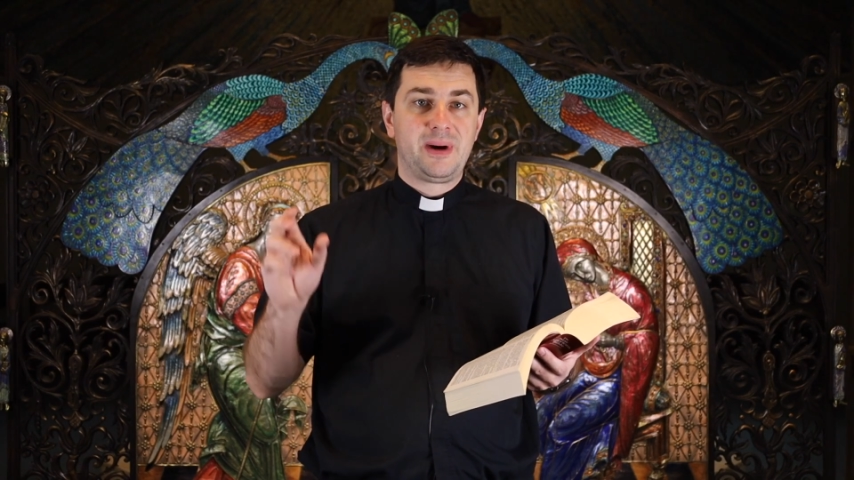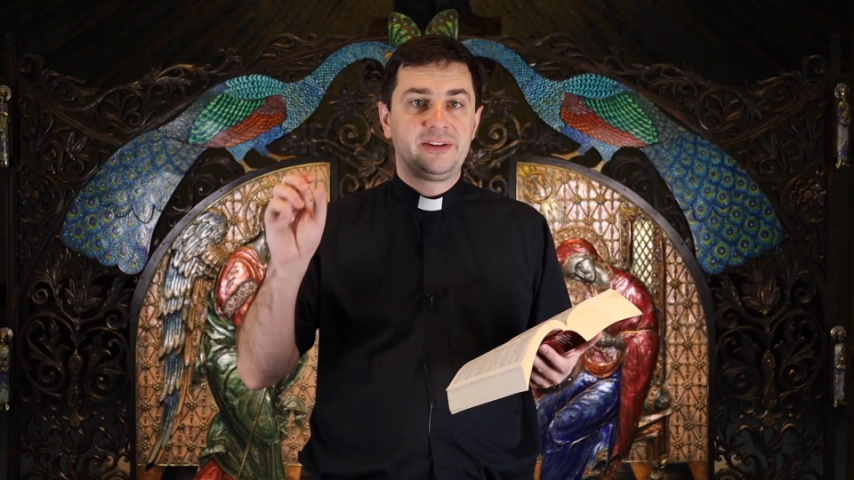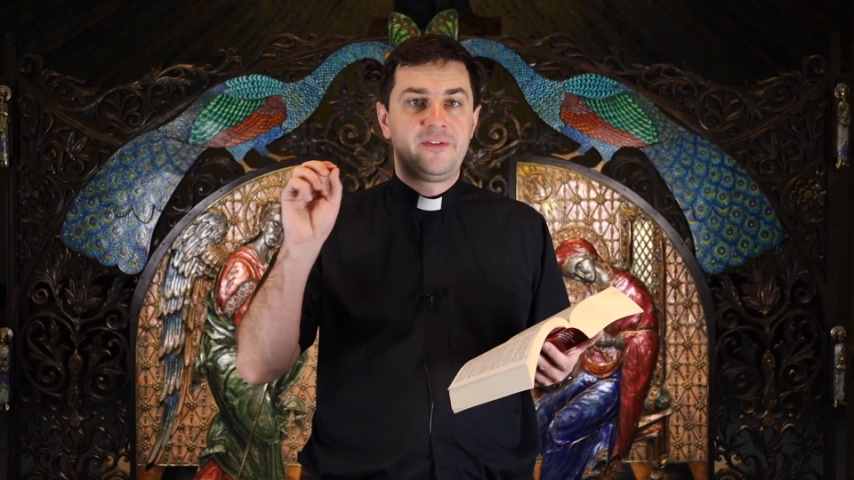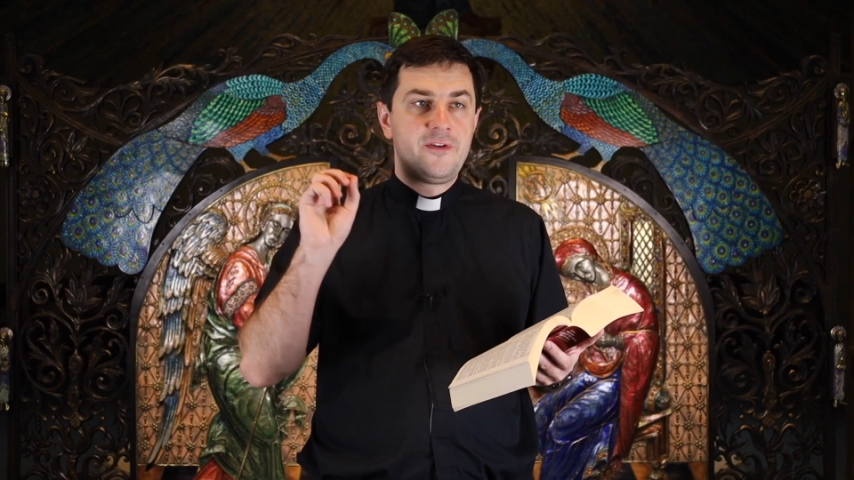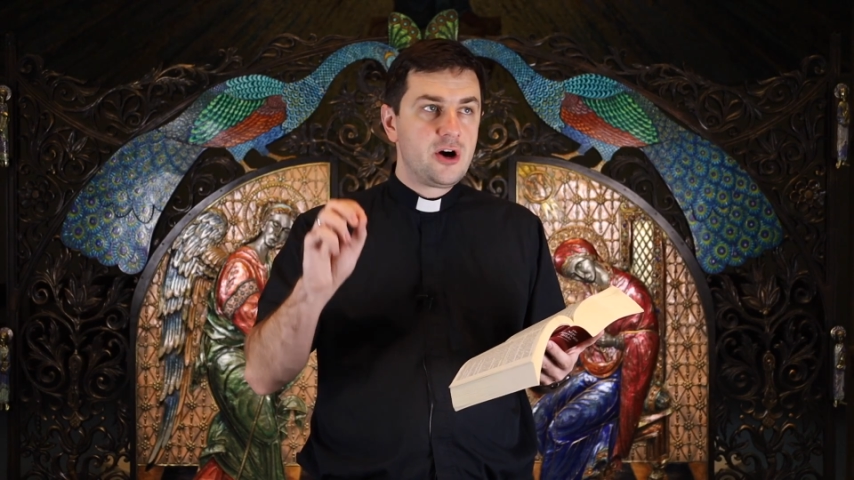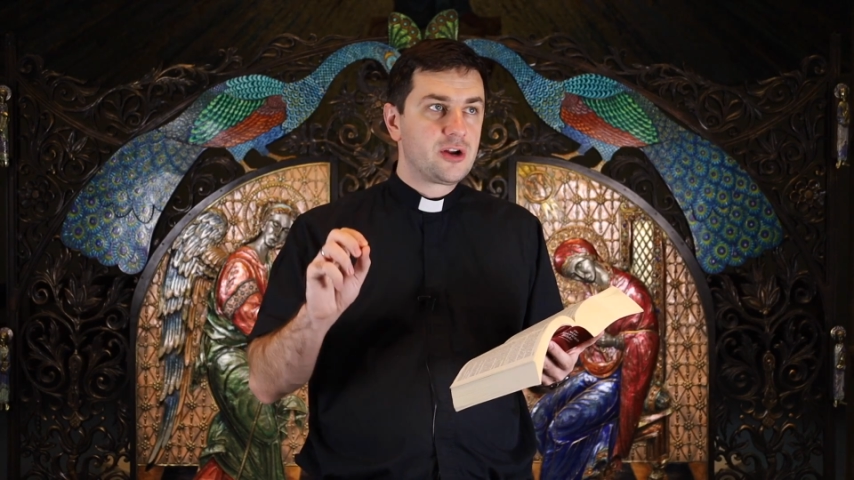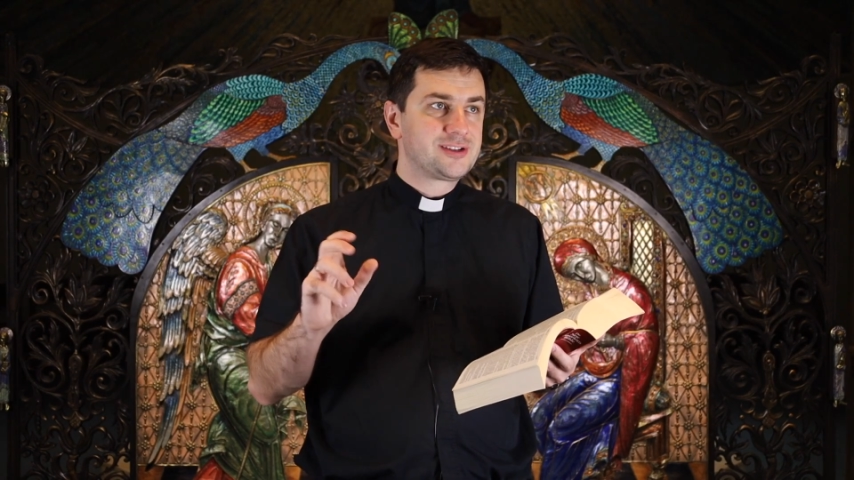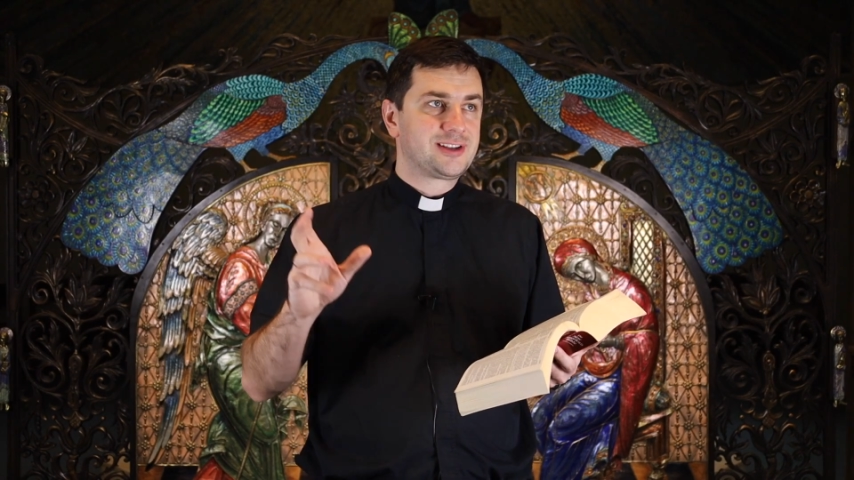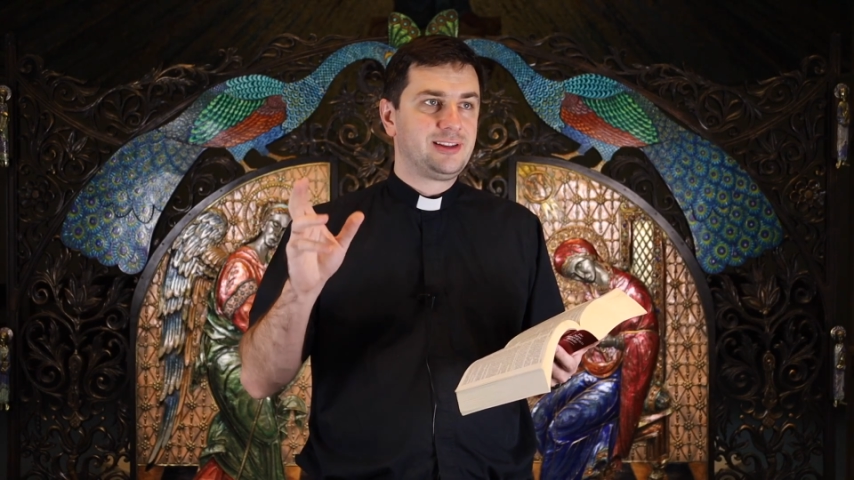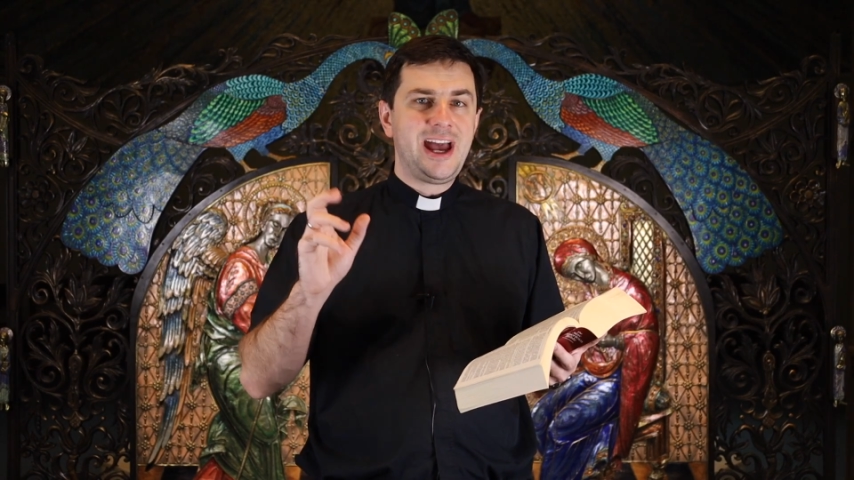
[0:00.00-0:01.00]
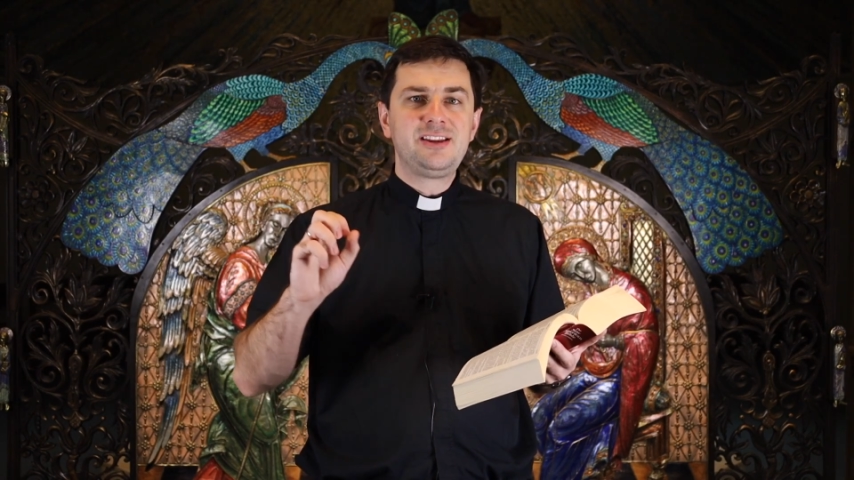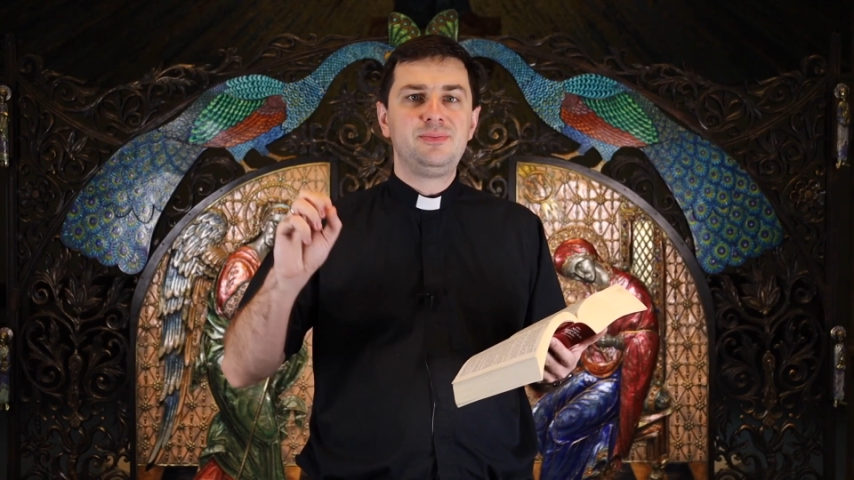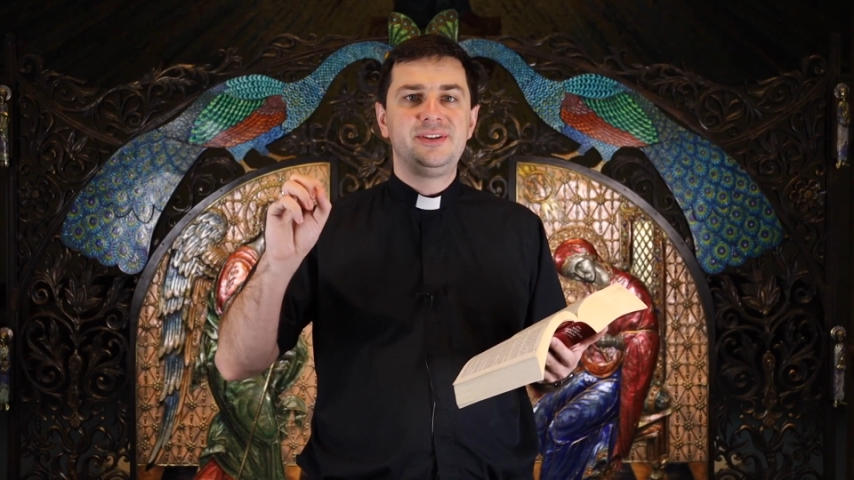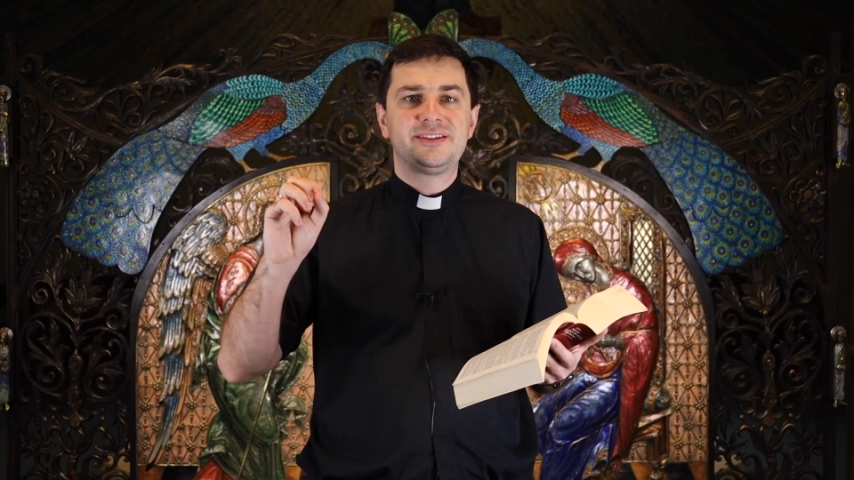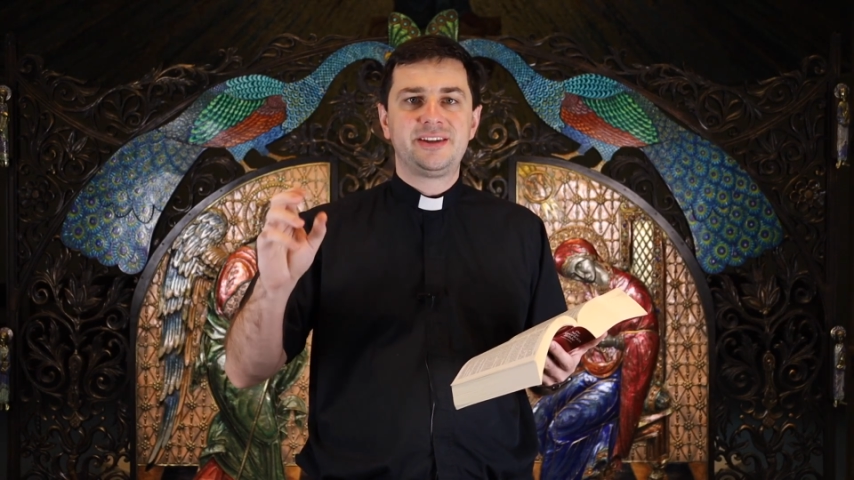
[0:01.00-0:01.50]
but first let
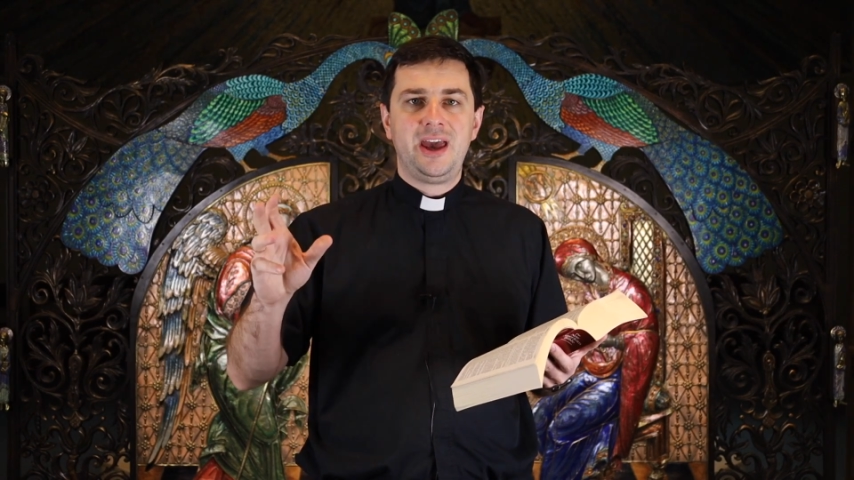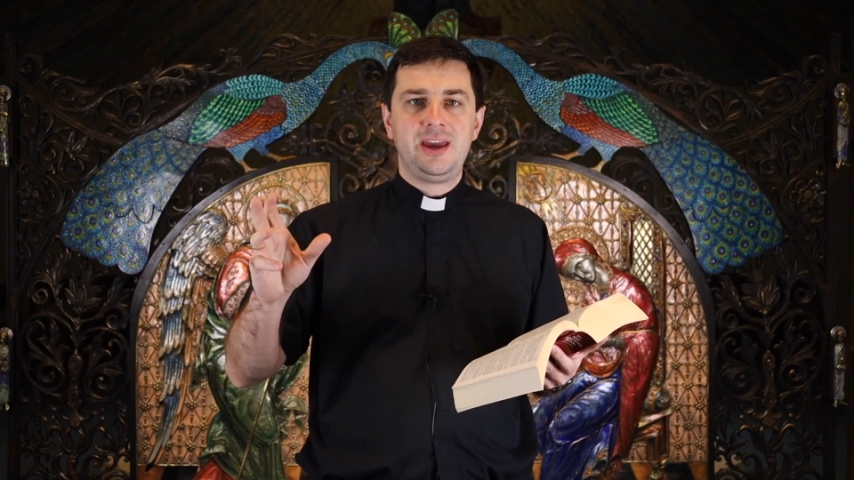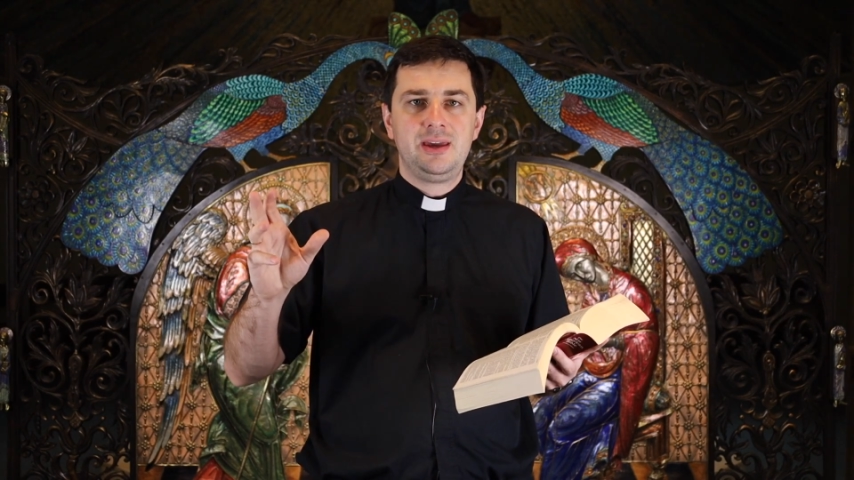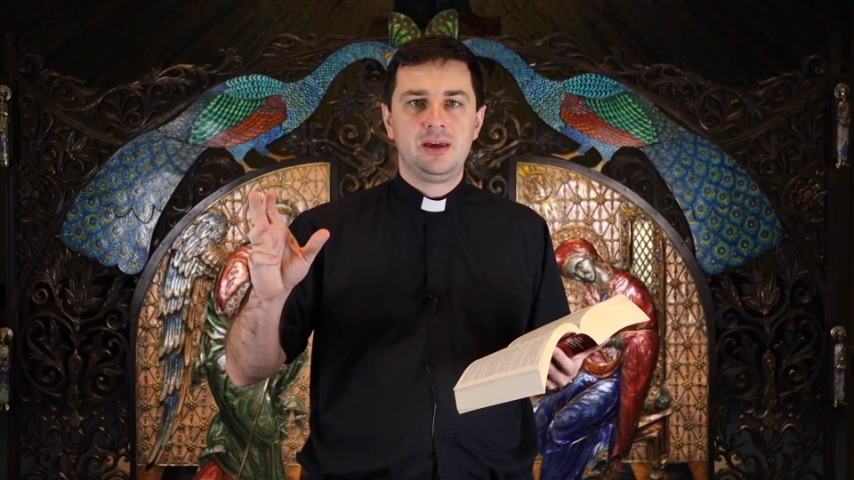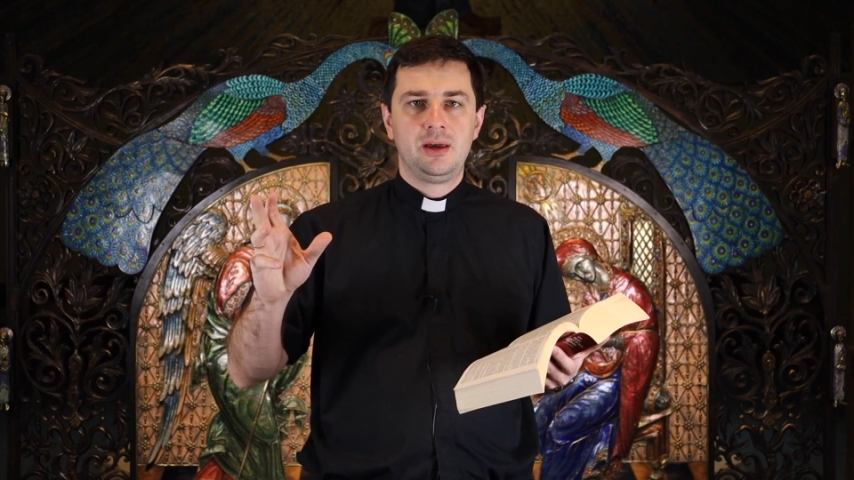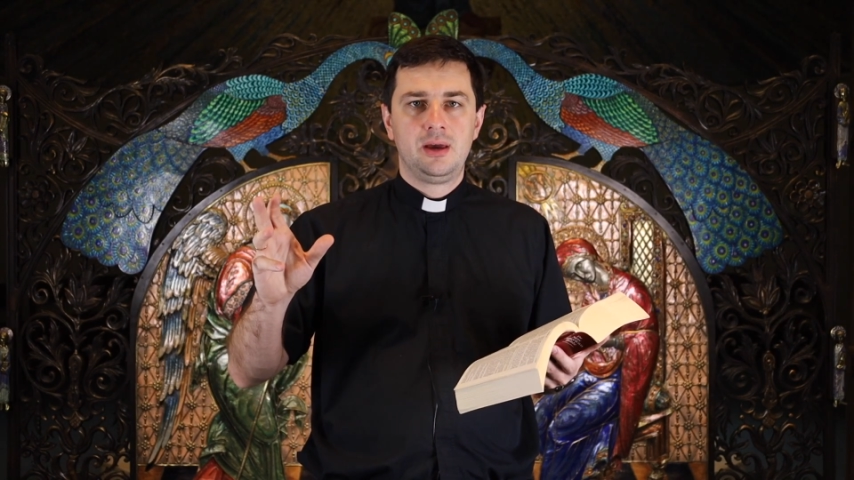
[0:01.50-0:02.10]
me say